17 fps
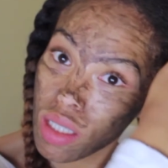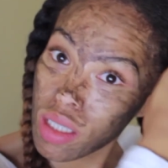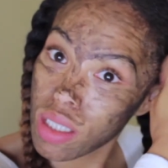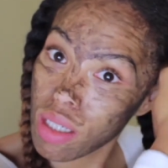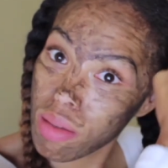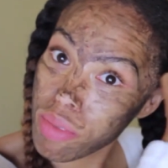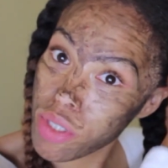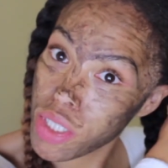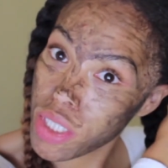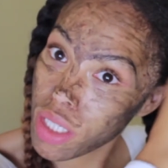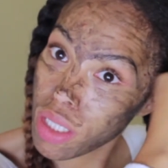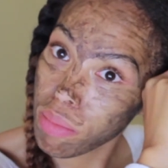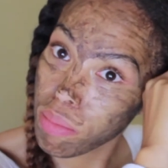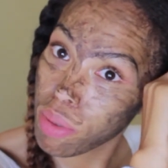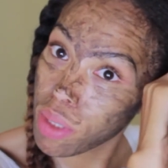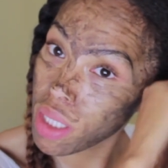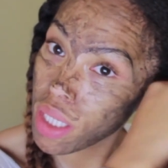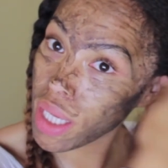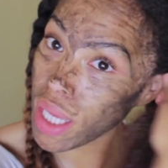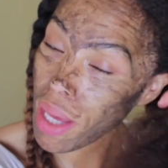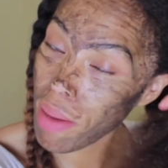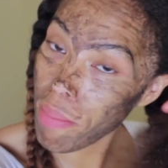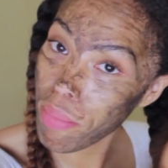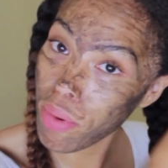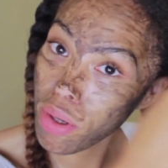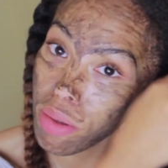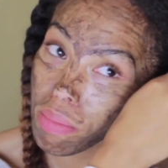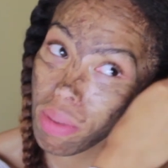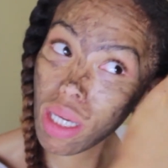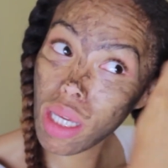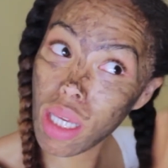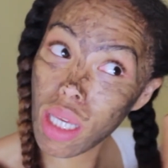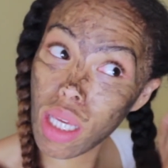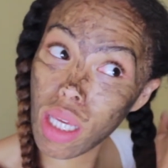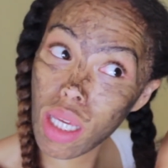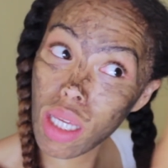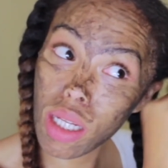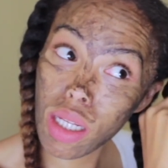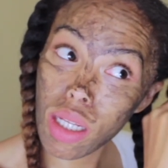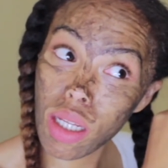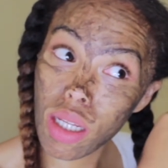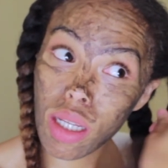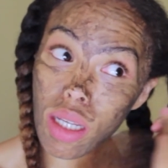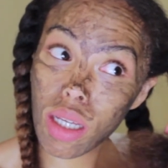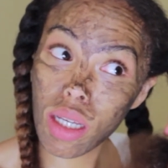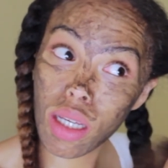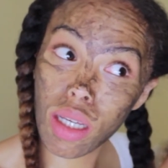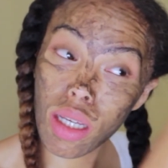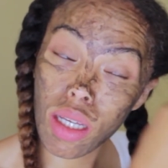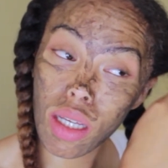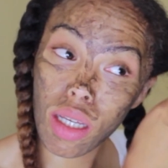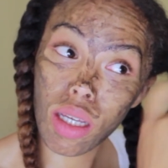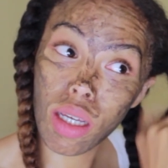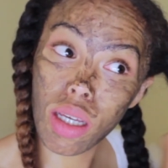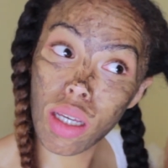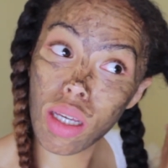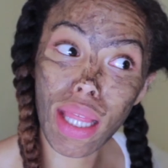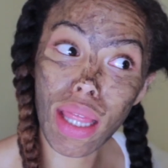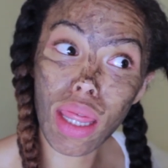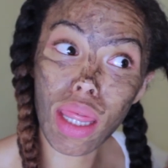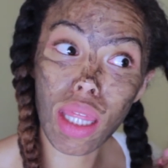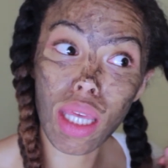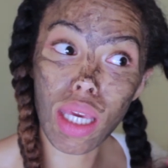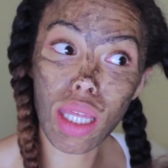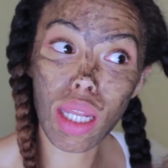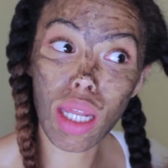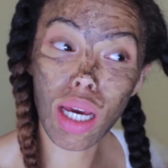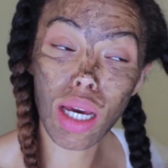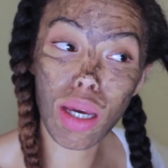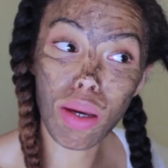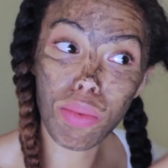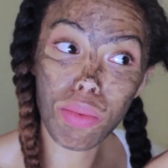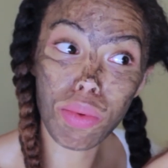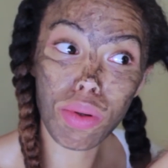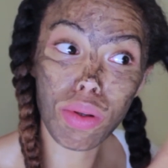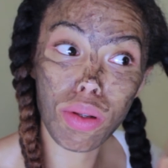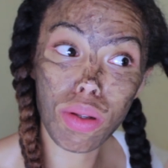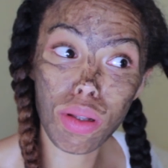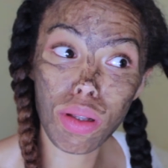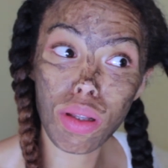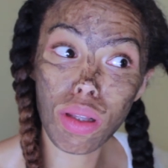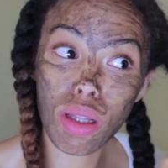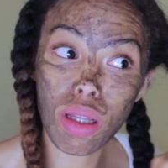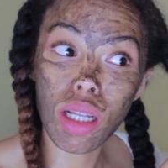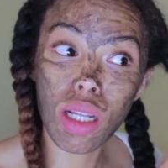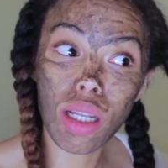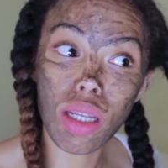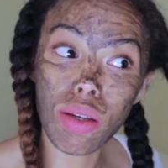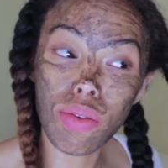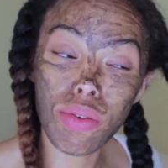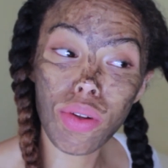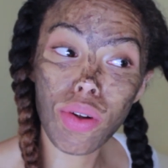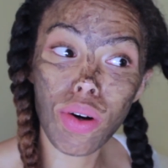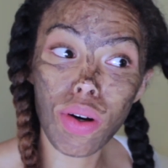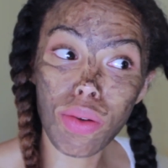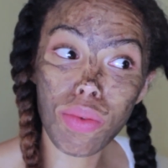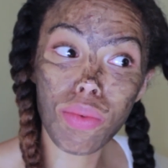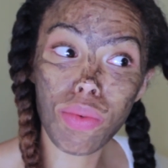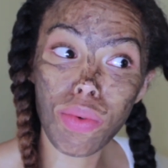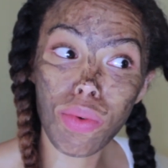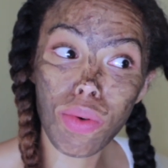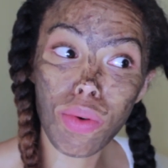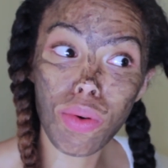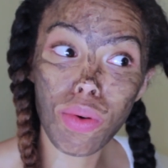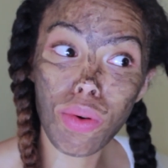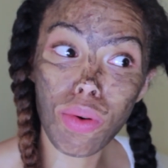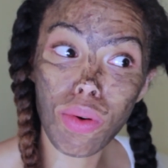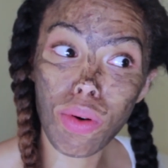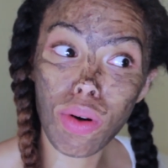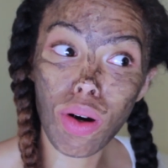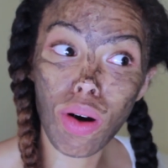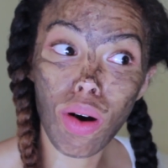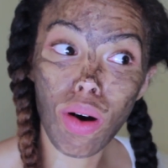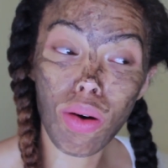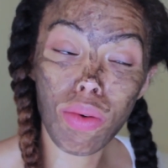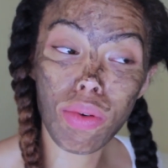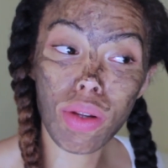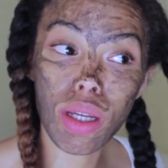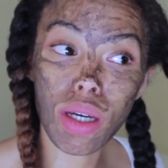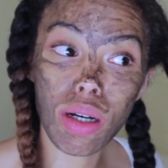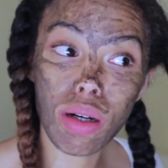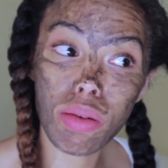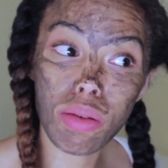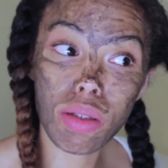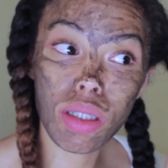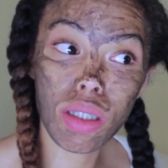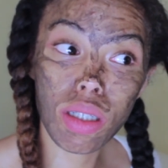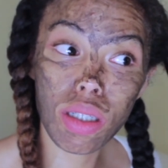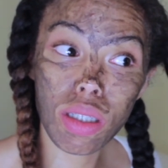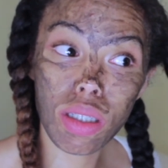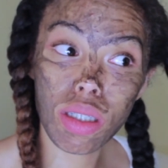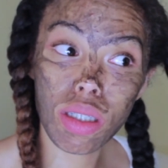So I'm just going to put a cap on my head and then I will leave it on for a half an hour.